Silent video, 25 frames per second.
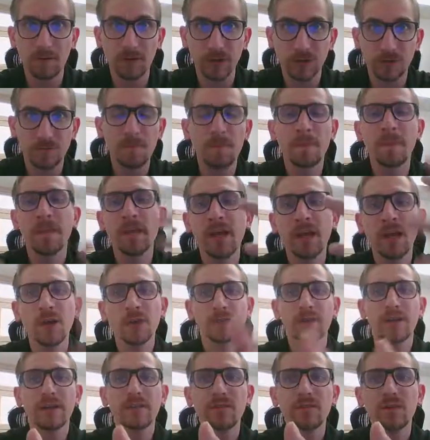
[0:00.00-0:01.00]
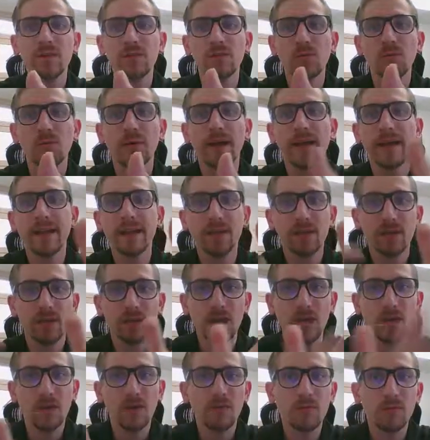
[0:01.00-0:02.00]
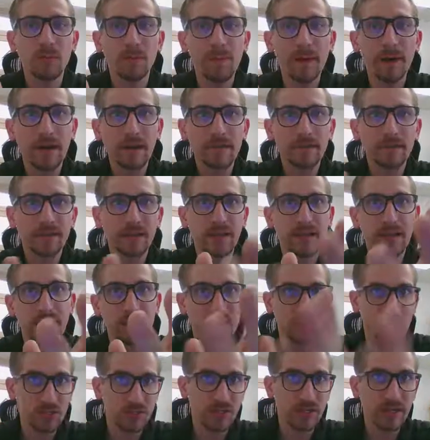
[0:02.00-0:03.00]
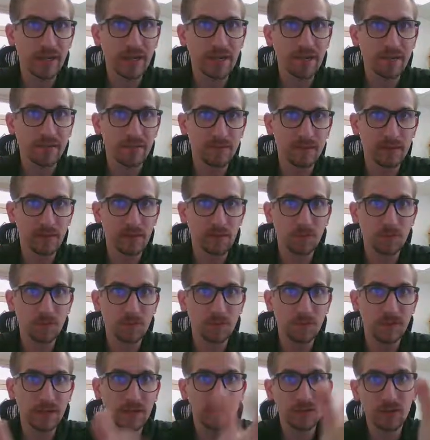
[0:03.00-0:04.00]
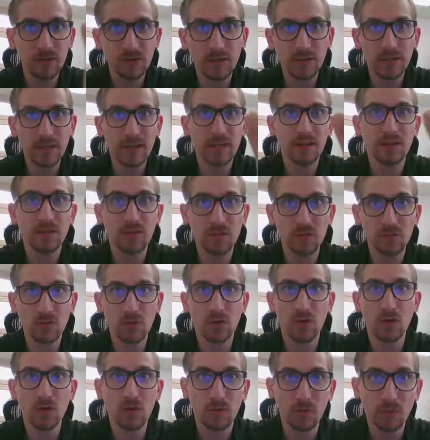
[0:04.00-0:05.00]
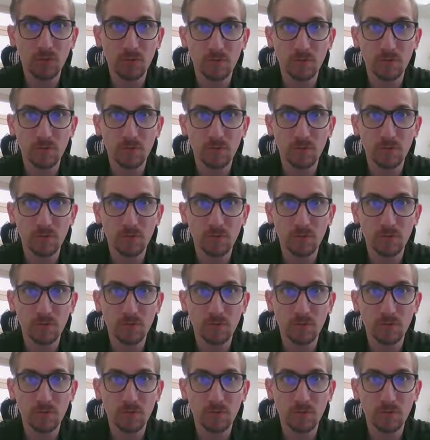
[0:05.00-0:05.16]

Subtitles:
you? So that's also why repair sketch and checking sketch for feature is so